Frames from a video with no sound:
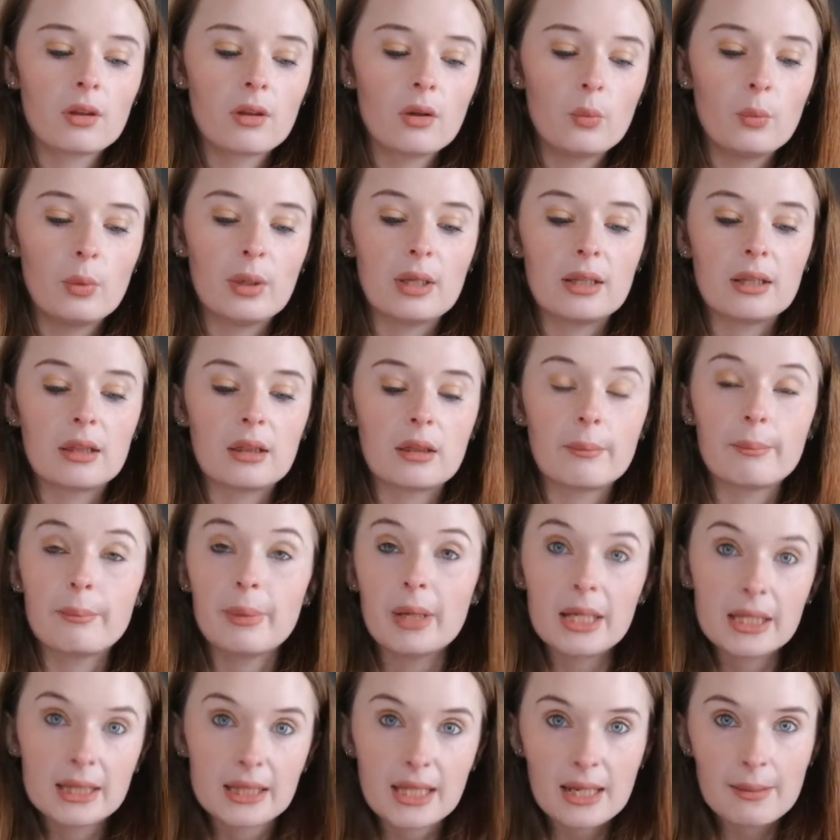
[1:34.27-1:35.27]
with
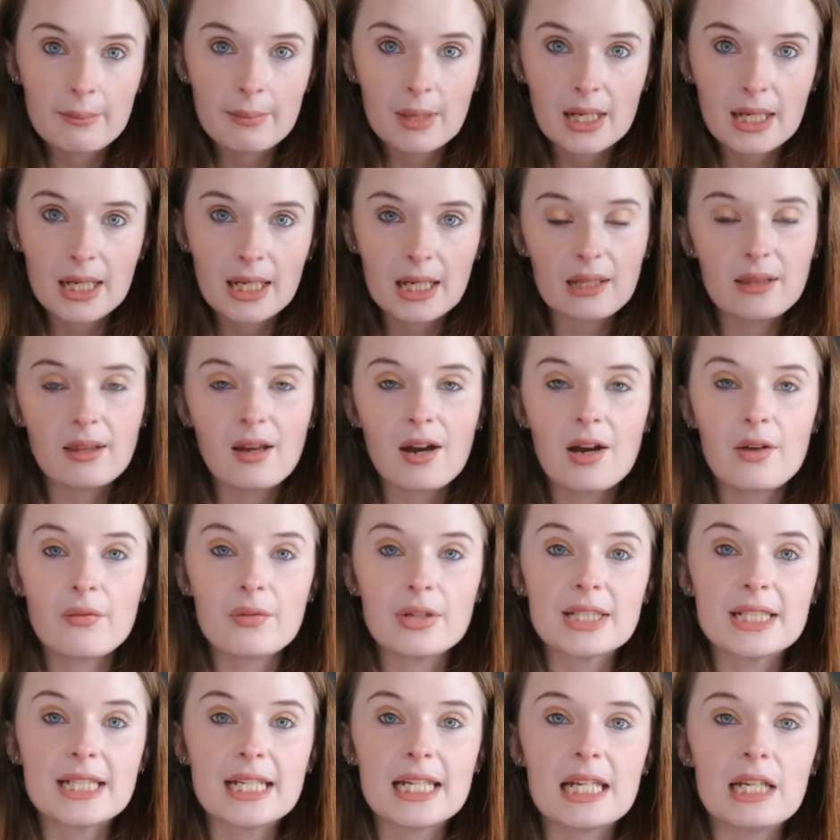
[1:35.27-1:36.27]
birthday money that I
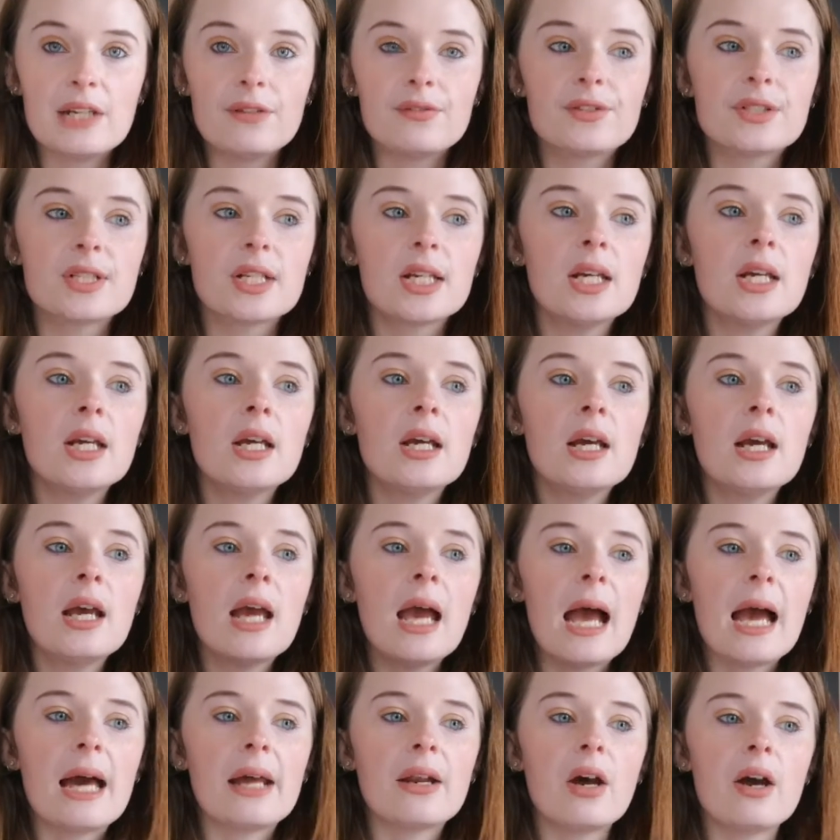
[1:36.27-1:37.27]
received,
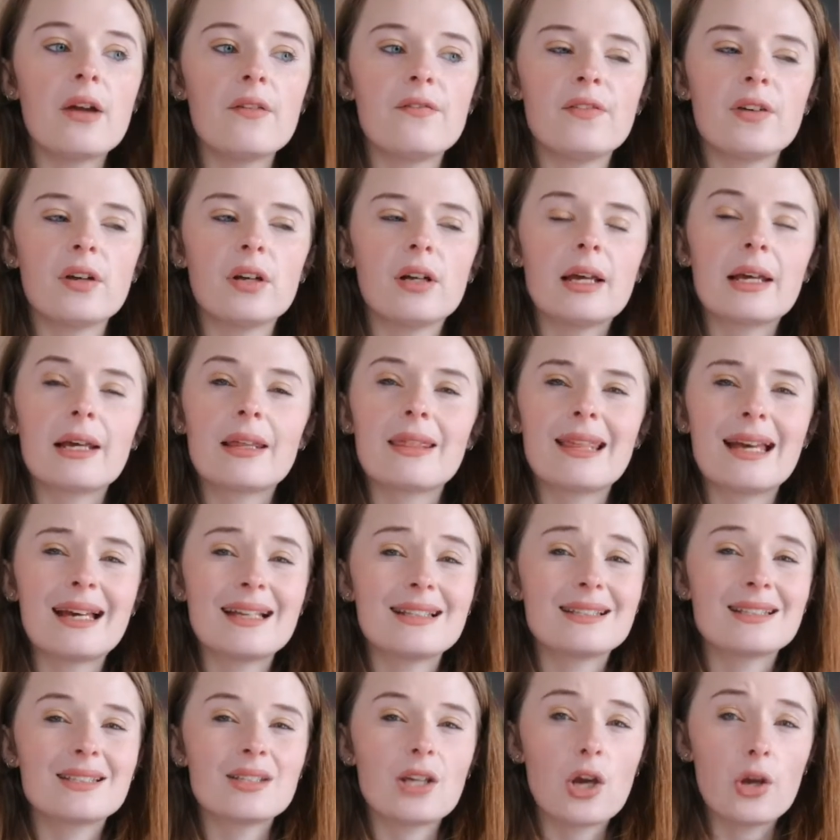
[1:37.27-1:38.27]
and I feel like
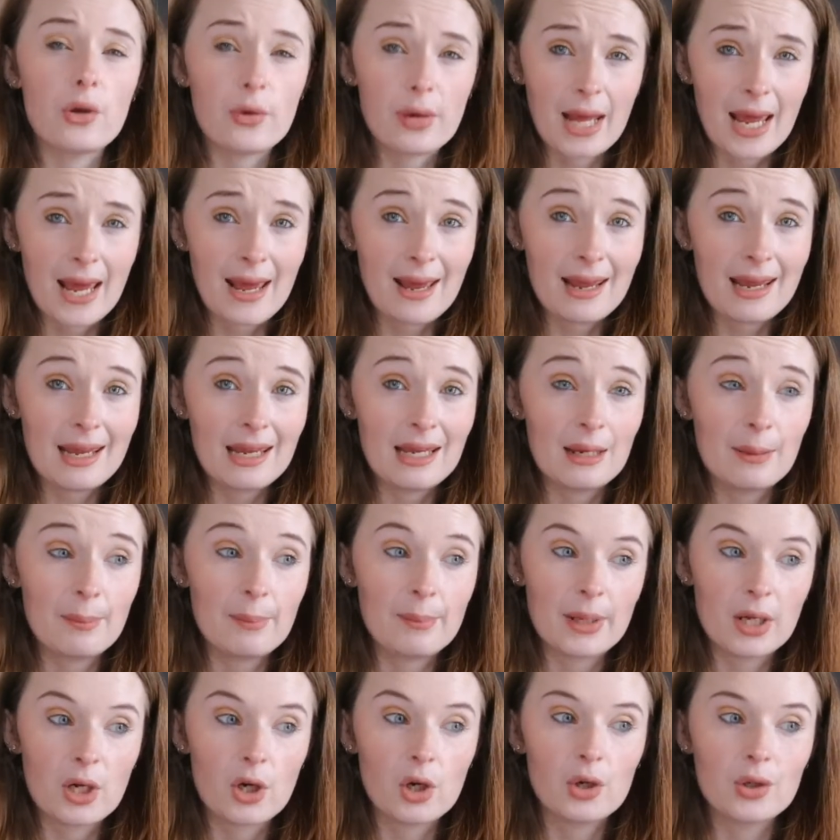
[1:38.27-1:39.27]
that's okay
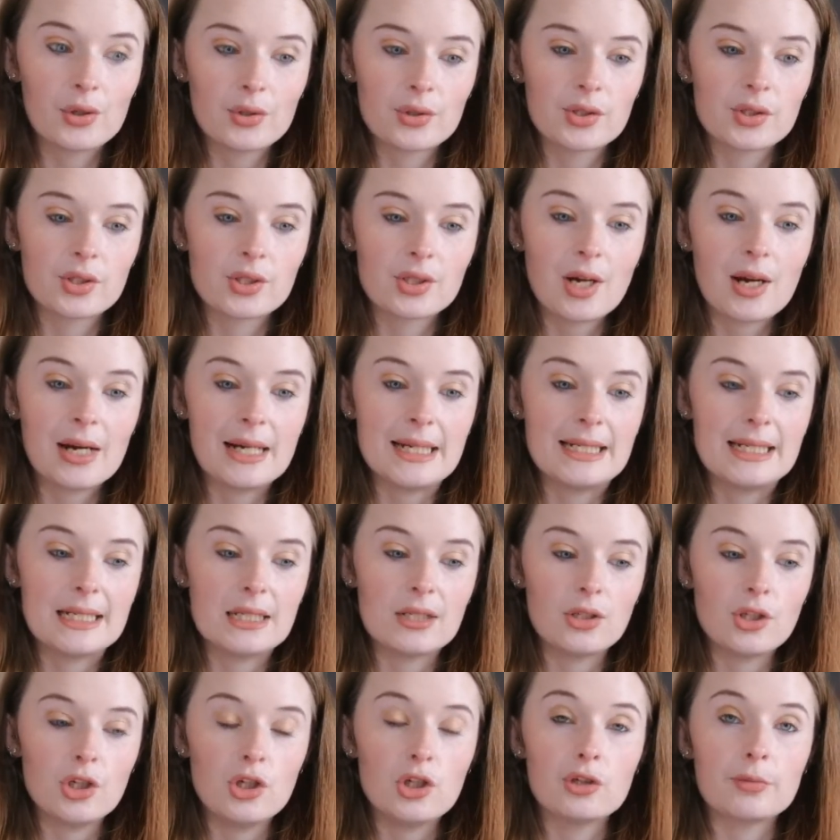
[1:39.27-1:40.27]
because I
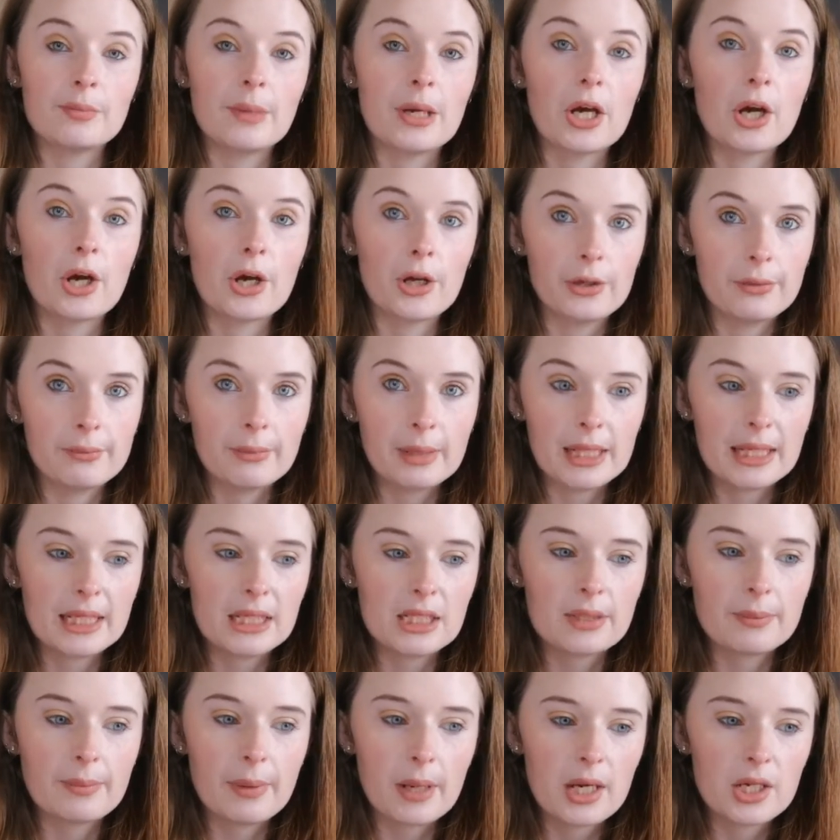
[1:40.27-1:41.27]
didn't use my own money
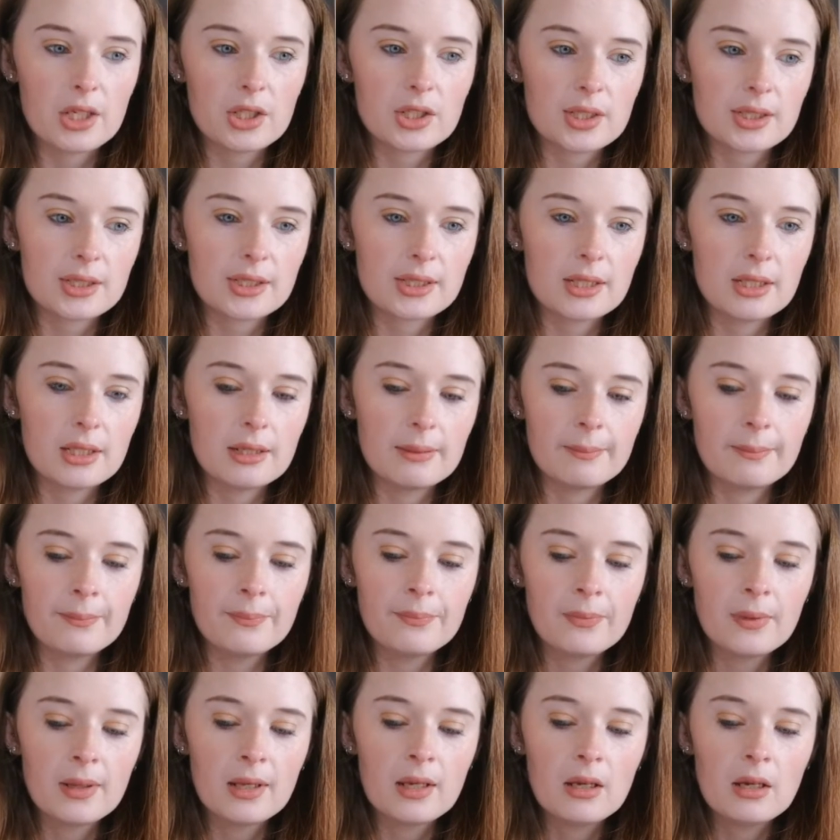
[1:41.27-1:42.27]
to purchase them,
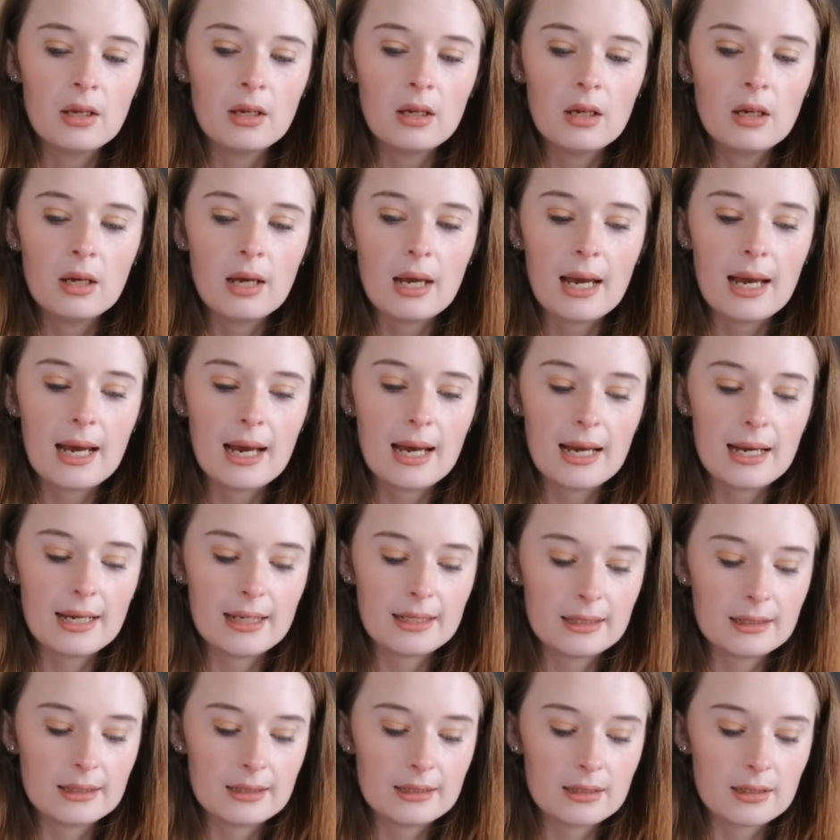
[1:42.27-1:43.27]

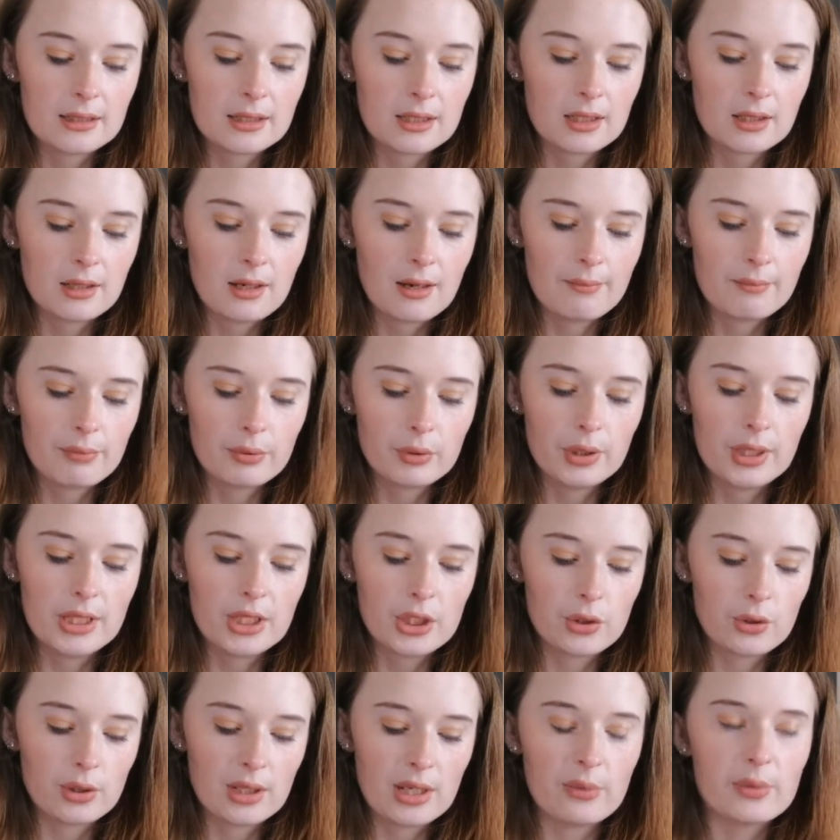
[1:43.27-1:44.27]
and I'm pretty
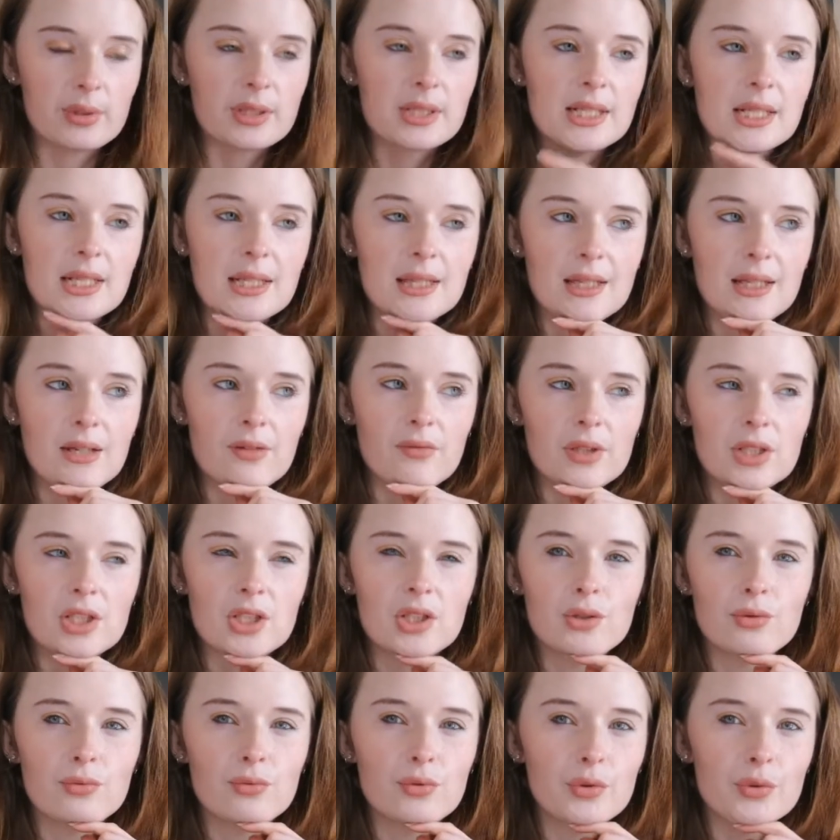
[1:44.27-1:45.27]
sure that wasn't in the
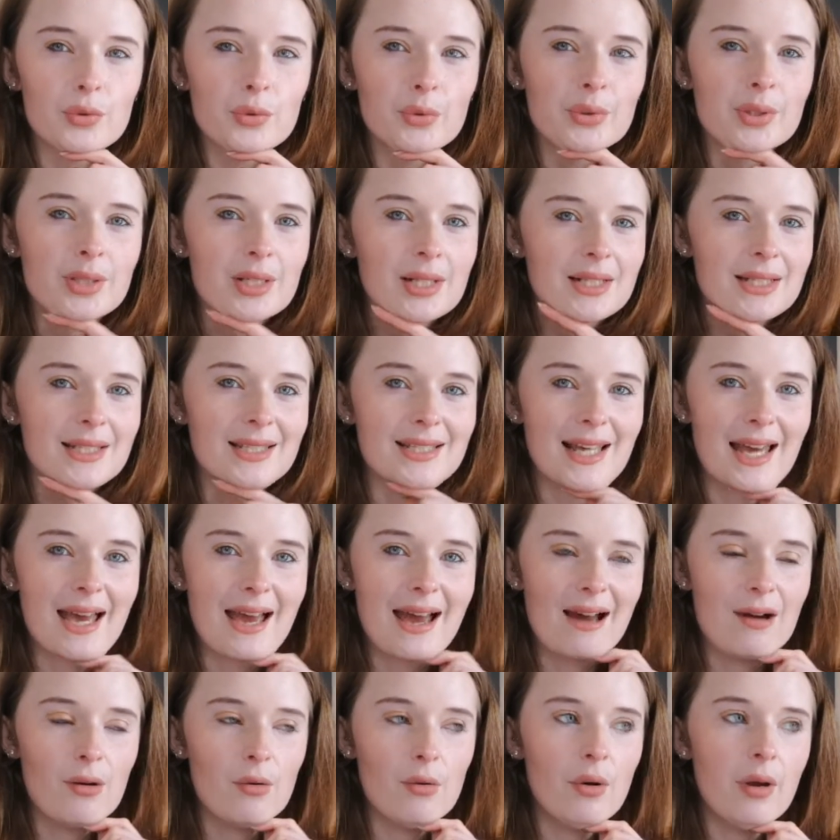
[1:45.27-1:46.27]
original rules I set
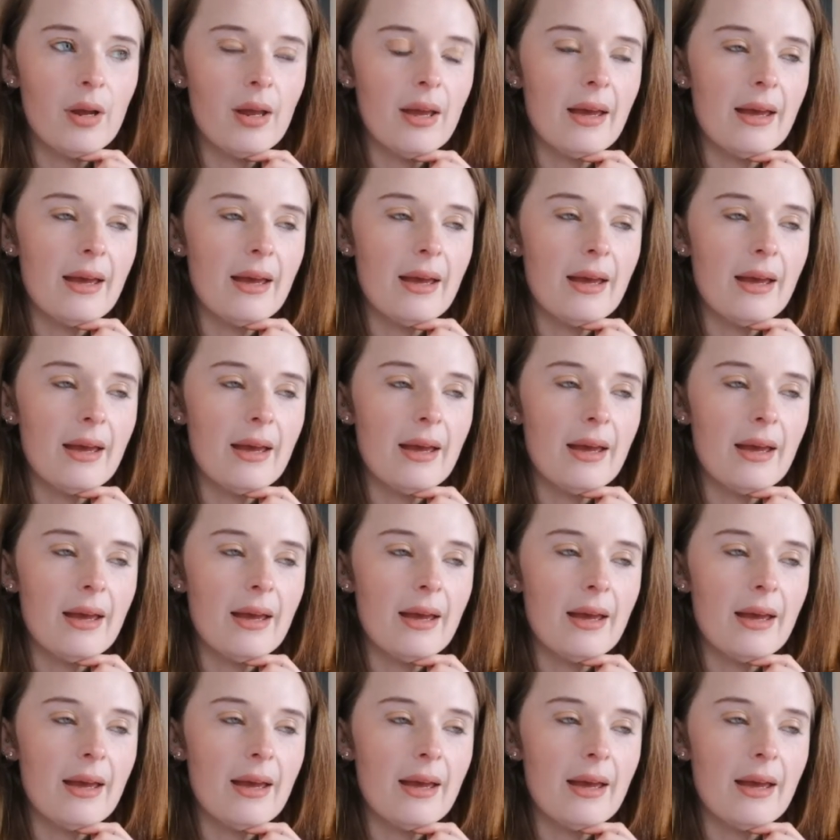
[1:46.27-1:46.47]
out.